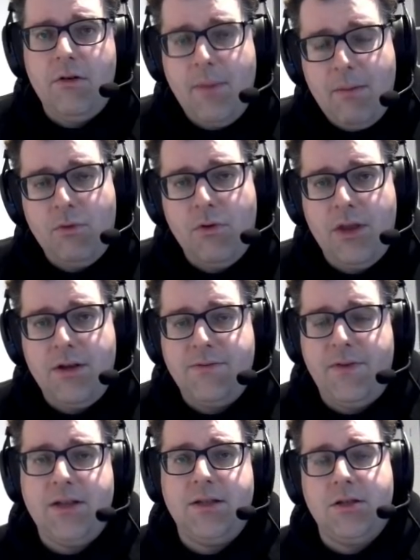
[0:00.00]
remember what those
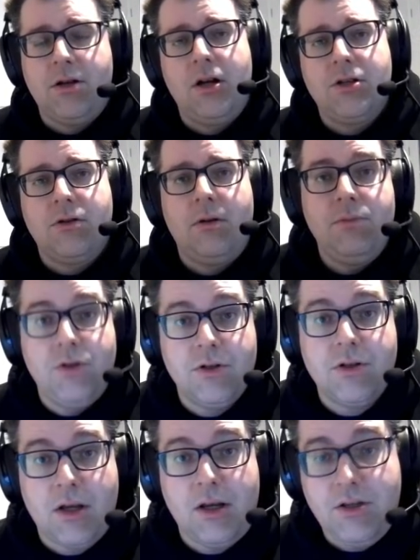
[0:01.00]
fixes are, so I'm
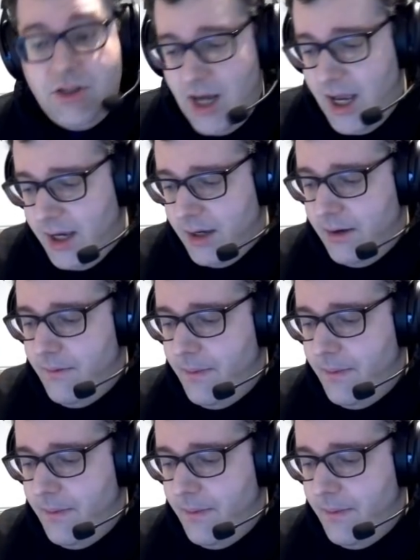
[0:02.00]
just going to check.